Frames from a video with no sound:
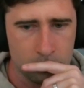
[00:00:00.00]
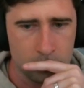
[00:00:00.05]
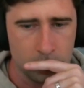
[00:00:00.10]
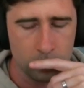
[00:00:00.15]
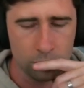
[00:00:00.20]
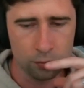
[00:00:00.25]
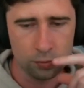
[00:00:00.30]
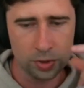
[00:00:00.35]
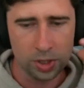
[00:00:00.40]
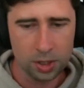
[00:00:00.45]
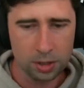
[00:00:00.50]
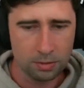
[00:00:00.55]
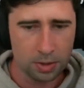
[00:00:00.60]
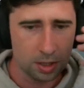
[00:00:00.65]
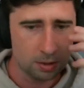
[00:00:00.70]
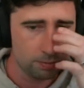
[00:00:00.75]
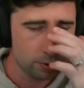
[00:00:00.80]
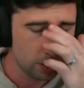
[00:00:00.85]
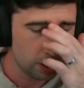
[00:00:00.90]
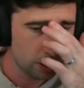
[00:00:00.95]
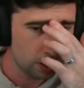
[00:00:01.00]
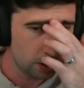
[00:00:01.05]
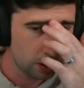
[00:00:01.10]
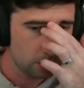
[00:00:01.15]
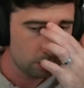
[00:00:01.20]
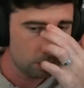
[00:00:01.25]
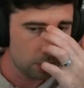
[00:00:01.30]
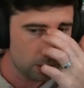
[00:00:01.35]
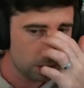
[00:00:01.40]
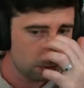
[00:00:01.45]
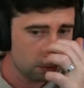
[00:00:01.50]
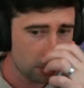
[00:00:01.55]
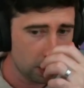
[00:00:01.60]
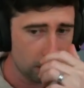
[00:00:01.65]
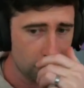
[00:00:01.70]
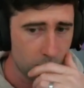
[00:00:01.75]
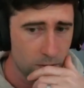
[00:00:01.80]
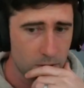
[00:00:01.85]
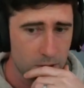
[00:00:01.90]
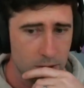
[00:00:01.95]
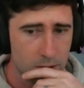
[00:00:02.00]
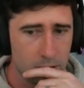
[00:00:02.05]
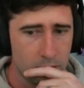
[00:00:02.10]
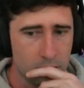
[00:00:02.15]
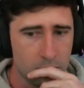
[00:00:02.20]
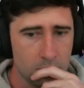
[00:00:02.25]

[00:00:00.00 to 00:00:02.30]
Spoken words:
really big play here we can make with